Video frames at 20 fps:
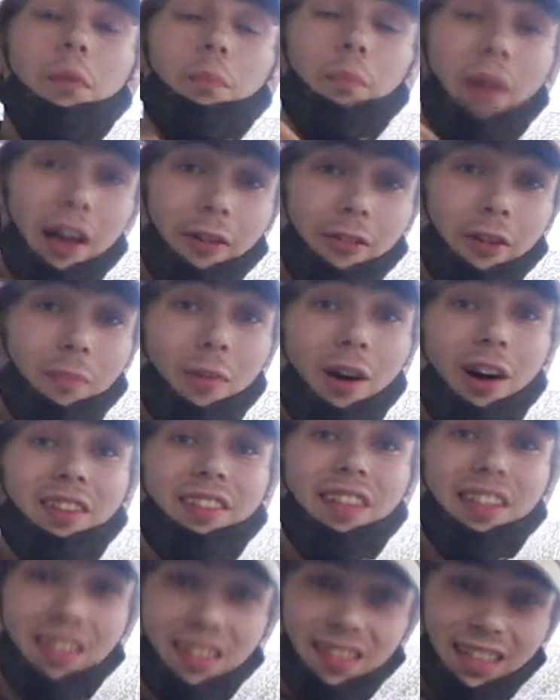Bear in
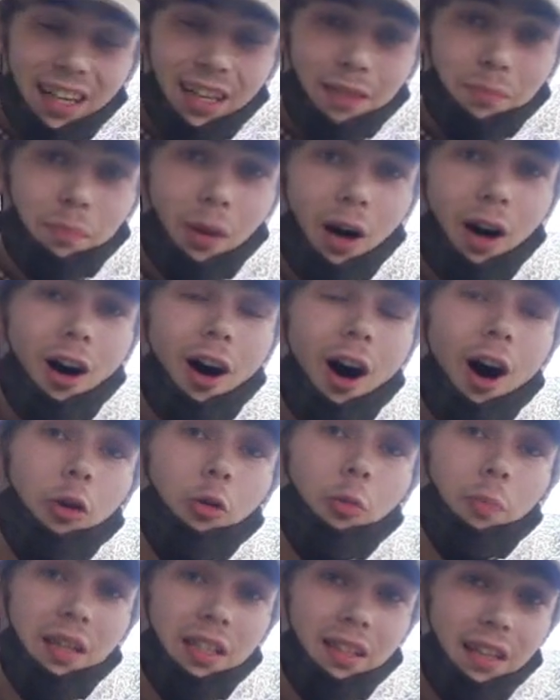mind, in the second part,
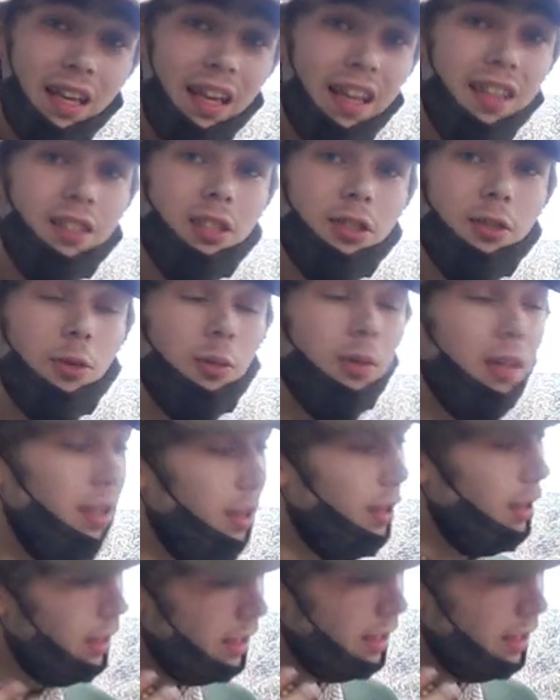I'll be installing